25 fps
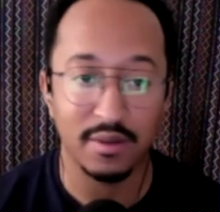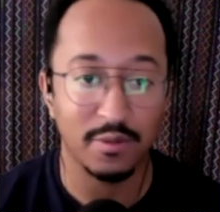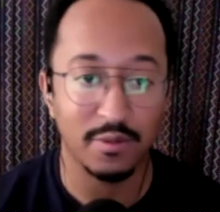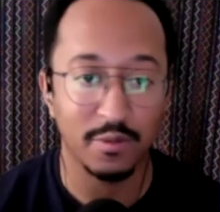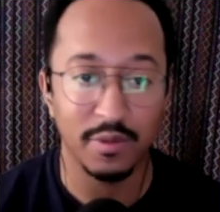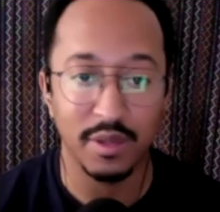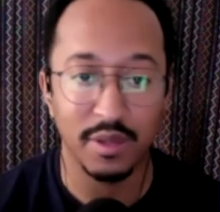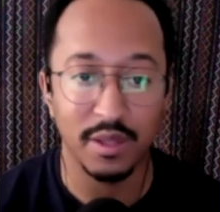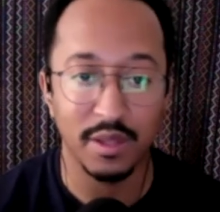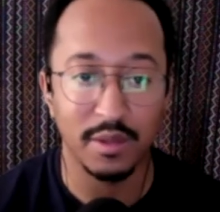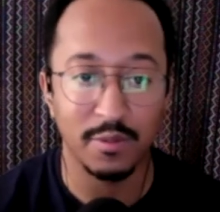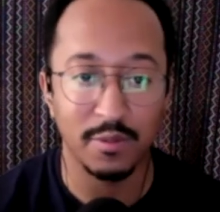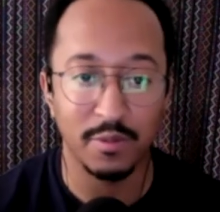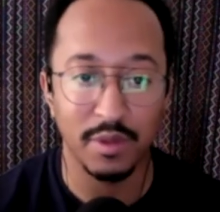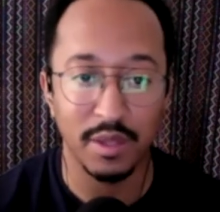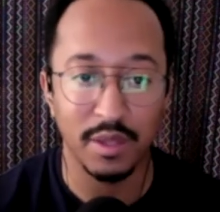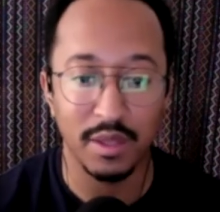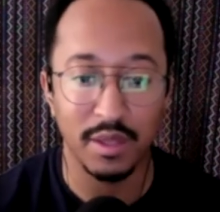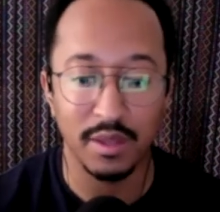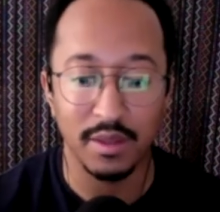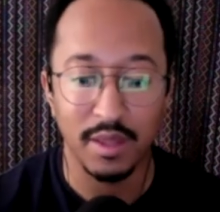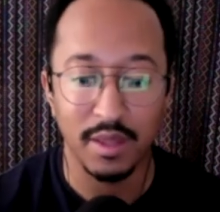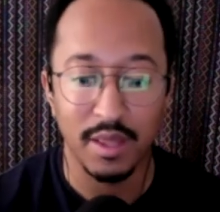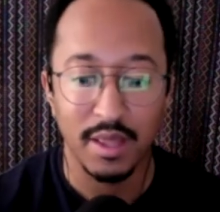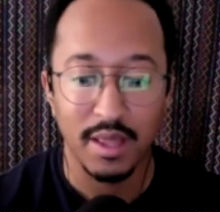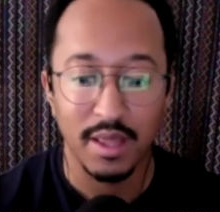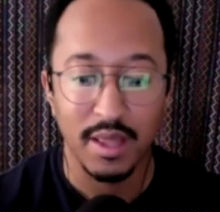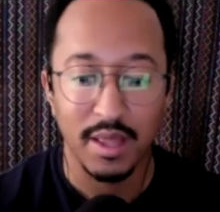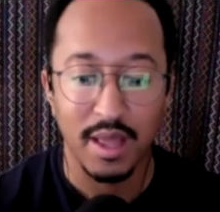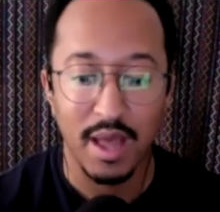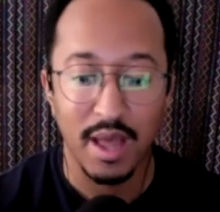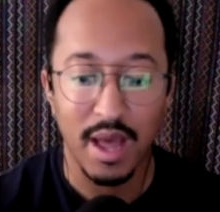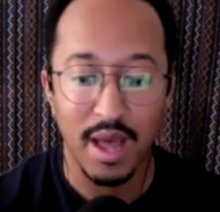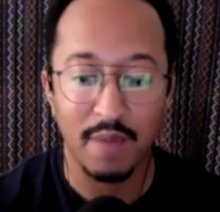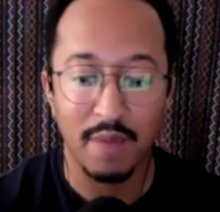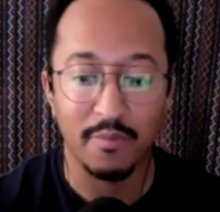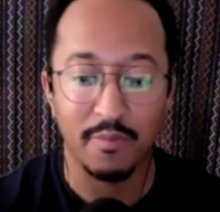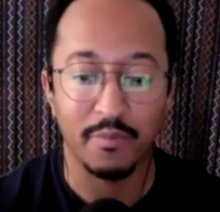We we
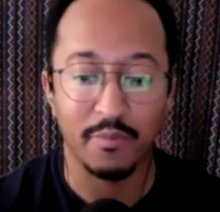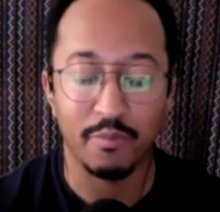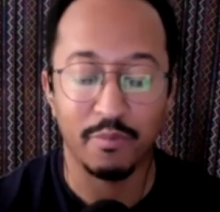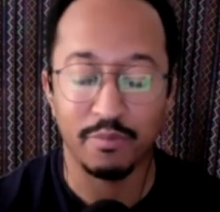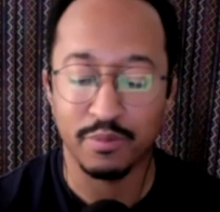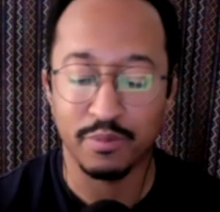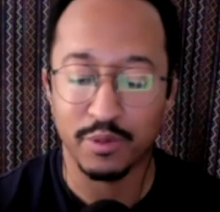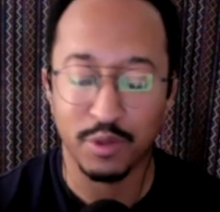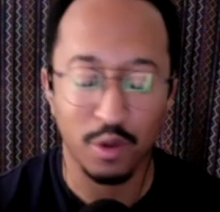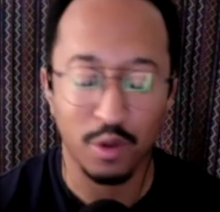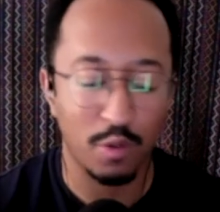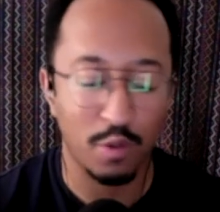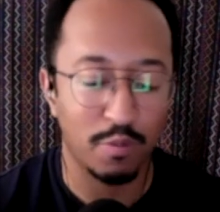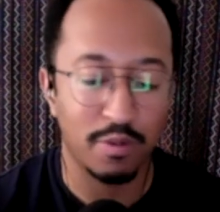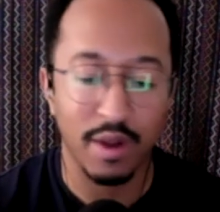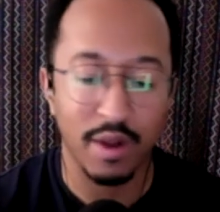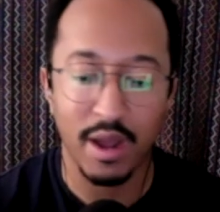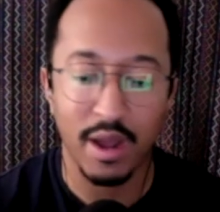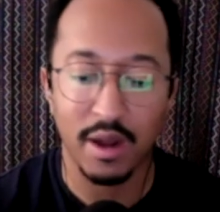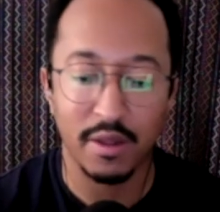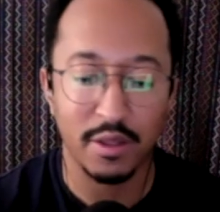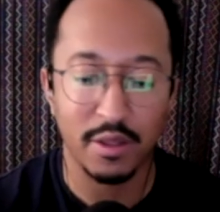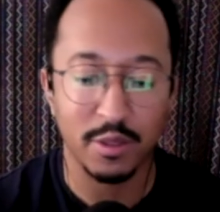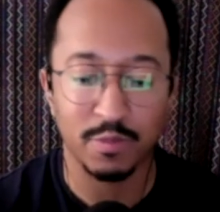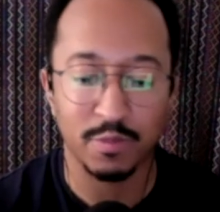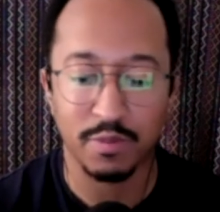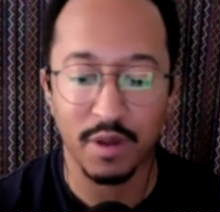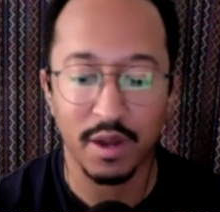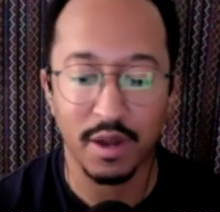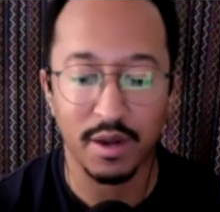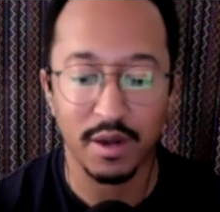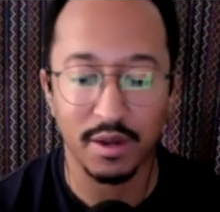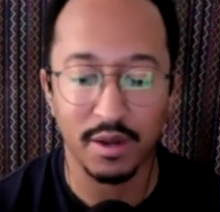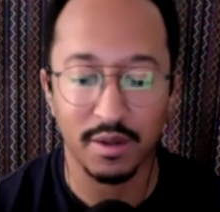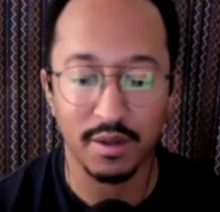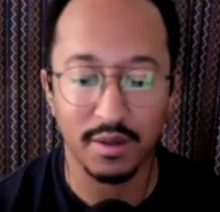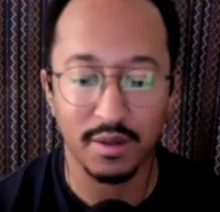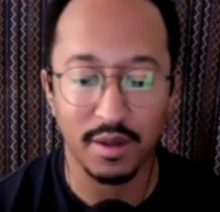I'm so proud of this
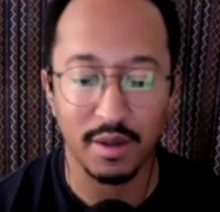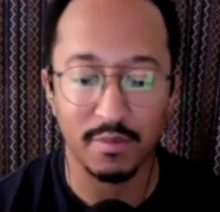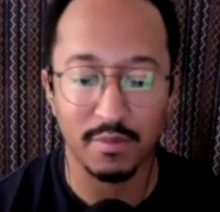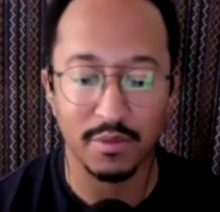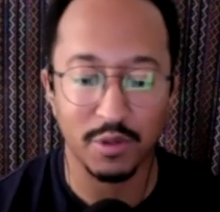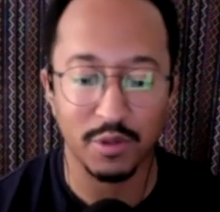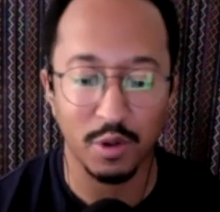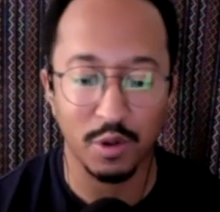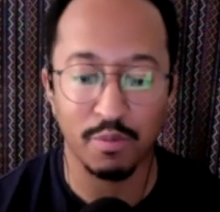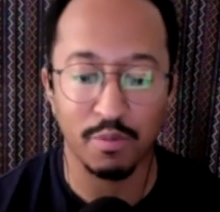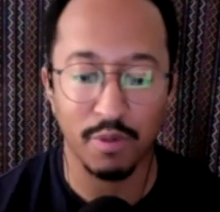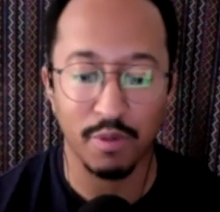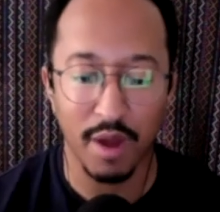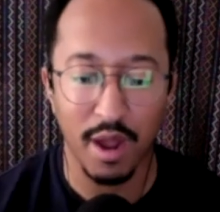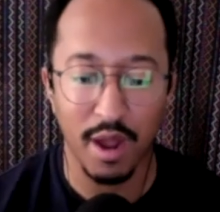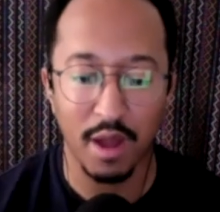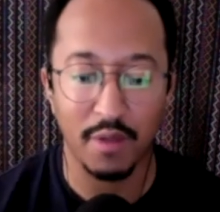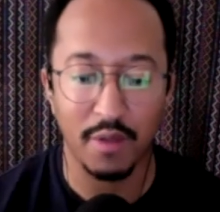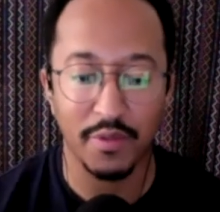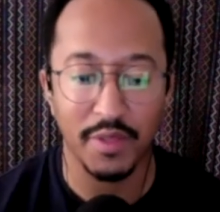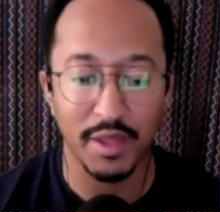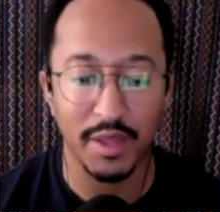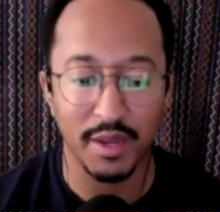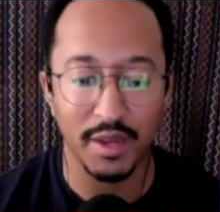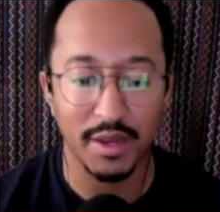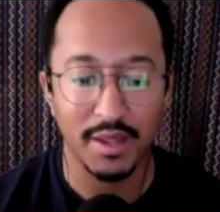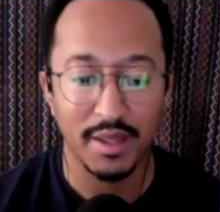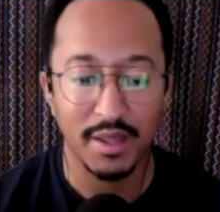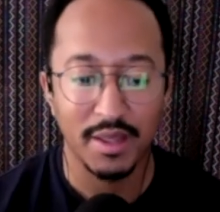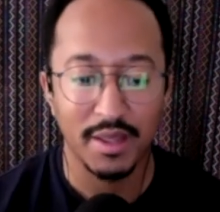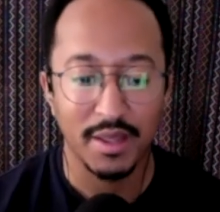product, and I'm so proud that